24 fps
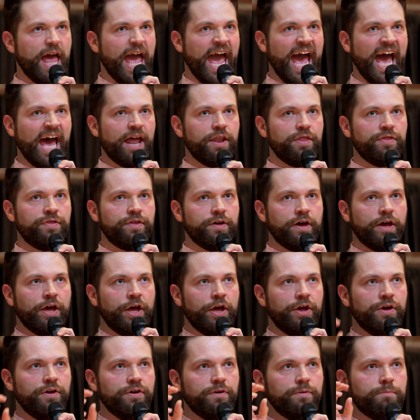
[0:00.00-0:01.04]
at
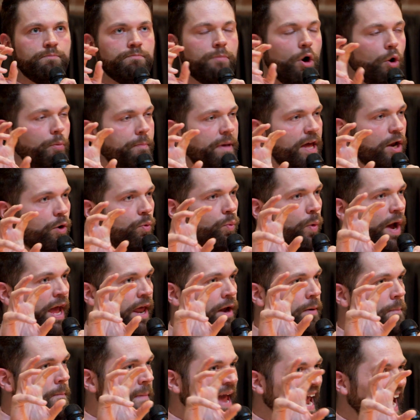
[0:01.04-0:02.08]
the moment
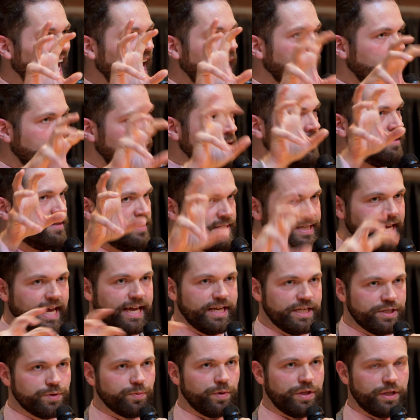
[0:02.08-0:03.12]
when man
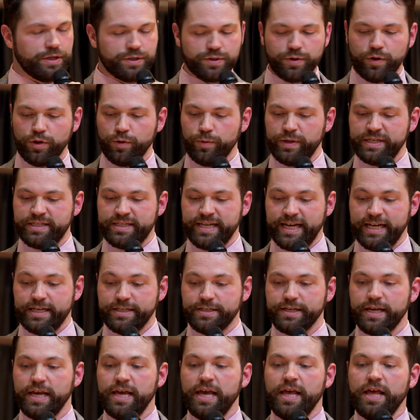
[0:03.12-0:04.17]
says, when the soloist
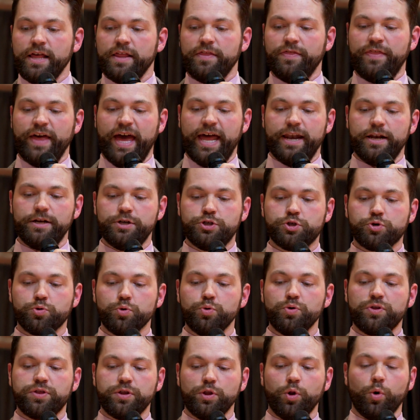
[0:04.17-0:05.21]
says, that
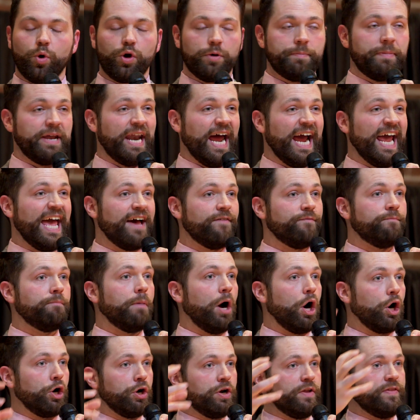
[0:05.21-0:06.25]
truth, Lord, but I have
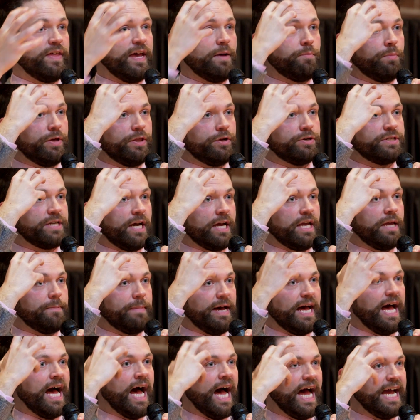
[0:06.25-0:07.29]
marred them, when they're talking
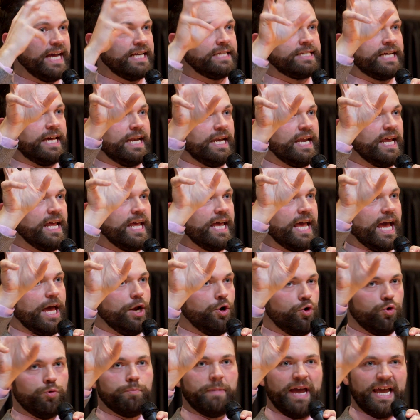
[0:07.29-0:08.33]
about eyes and,
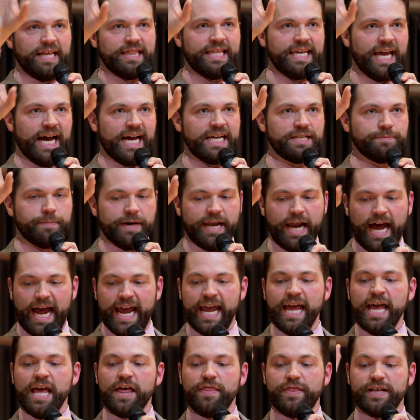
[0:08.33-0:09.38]
and who made the eyes but I,
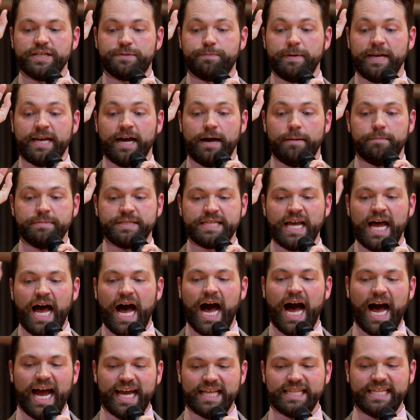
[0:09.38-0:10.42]
this becomes
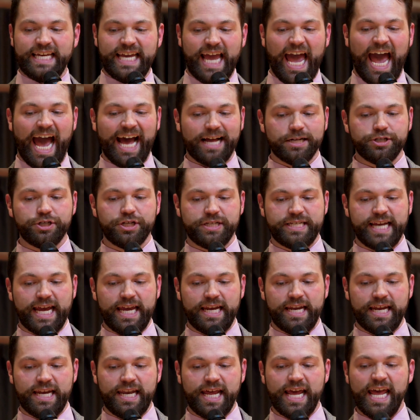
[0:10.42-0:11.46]
highly
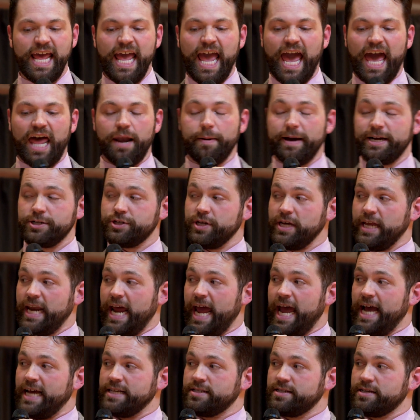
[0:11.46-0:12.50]
agitated. And I'm actually going
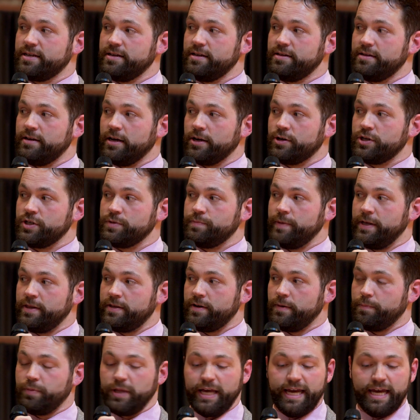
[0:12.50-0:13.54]
to ask Dr. Smith
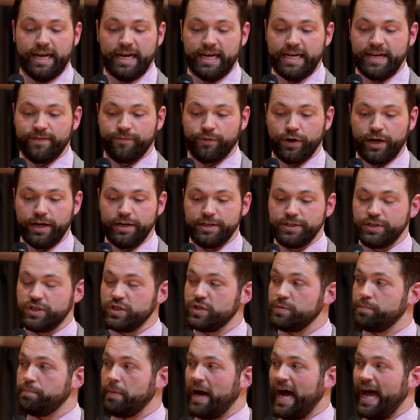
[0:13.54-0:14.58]
to play at a different
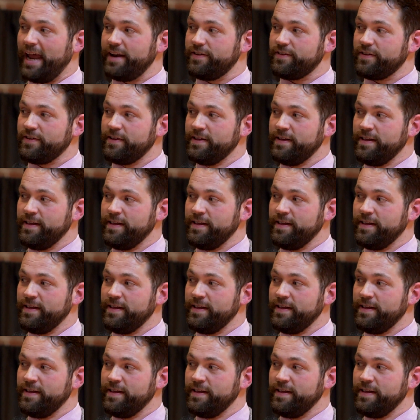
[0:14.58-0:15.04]
spot